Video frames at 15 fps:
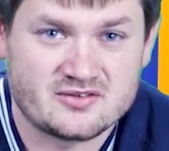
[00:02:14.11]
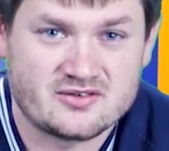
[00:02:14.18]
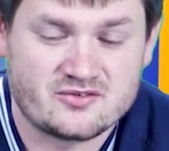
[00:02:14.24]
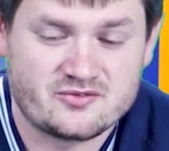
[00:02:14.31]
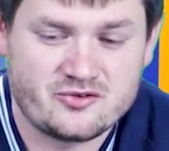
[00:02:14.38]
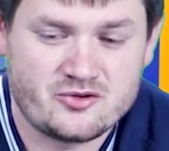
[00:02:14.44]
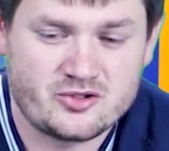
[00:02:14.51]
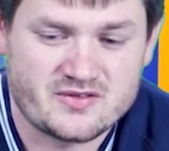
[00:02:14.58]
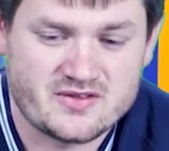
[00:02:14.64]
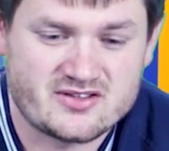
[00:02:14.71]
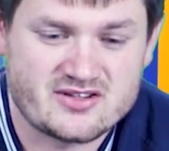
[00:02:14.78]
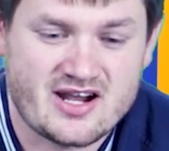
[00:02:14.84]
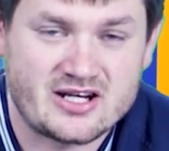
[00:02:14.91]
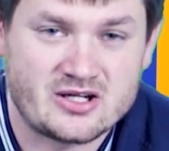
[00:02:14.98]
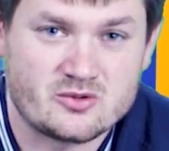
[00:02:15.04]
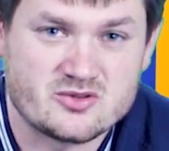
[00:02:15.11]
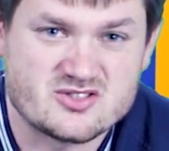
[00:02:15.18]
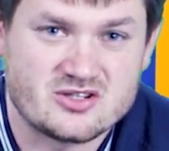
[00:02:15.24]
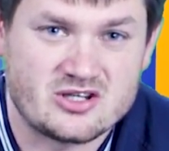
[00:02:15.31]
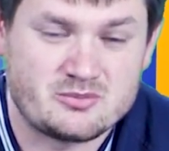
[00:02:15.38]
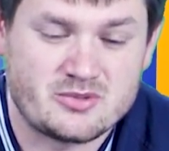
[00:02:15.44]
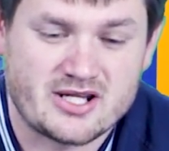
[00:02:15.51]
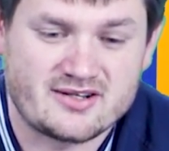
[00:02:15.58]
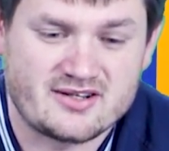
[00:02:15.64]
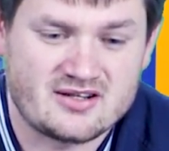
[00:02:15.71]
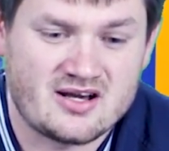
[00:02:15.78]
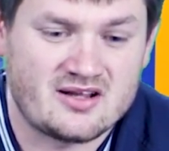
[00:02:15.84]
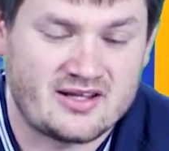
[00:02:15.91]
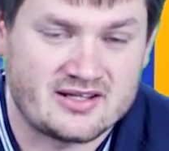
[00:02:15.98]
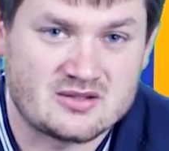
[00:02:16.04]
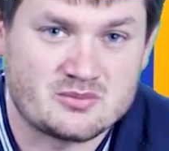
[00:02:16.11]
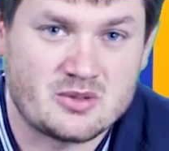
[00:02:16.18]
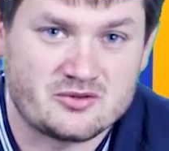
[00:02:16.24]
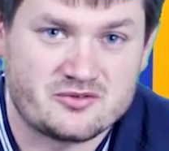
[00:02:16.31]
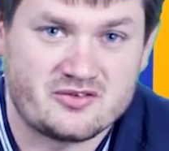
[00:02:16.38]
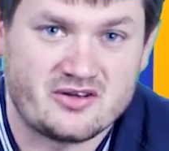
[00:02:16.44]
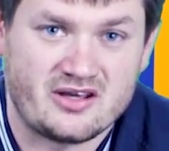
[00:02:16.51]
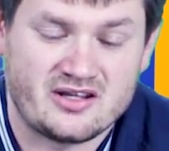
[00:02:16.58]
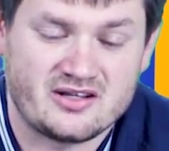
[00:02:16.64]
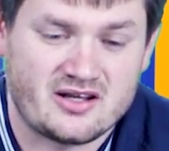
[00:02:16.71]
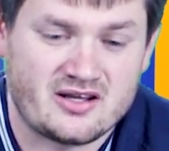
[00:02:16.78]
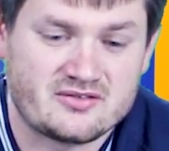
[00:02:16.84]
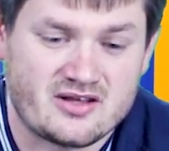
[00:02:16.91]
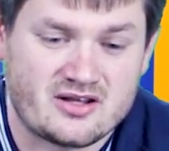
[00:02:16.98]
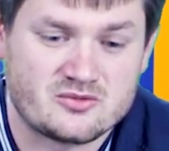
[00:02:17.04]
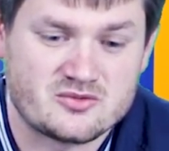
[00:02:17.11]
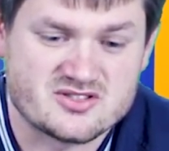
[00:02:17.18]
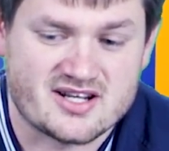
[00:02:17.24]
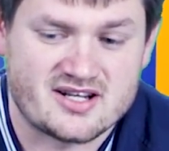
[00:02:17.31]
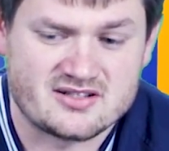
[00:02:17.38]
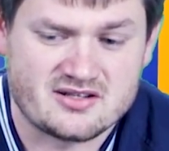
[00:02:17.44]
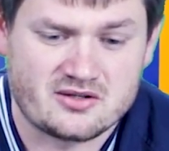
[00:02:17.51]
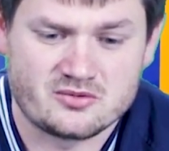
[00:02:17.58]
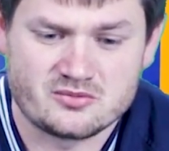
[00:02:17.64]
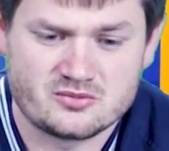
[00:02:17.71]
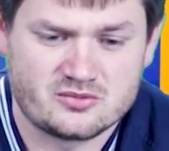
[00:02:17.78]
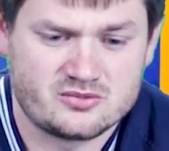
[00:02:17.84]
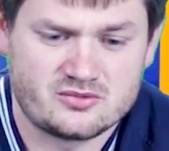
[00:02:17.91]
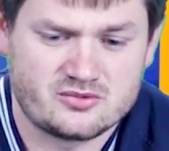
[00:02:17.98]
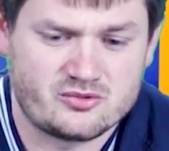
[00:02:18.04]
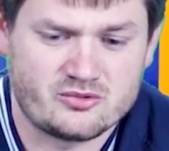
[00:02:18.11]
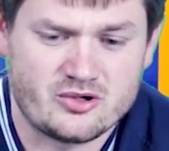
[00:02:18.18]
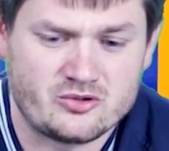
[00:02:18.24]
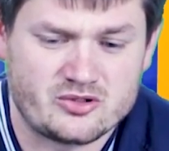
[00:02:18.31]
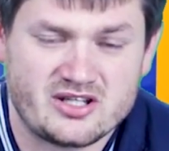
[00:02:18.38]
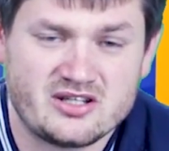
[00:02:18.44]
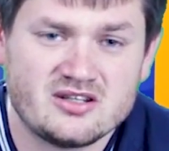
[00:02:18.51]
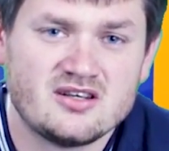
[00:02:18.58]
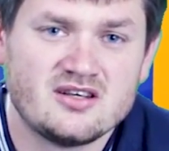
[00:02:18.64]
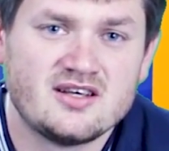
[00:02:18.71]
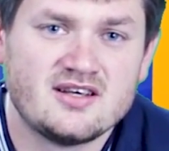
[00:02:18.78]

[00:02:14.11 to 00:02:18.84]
The food in the dining was good, but I did not like the buffet. I thought it was kind of roady.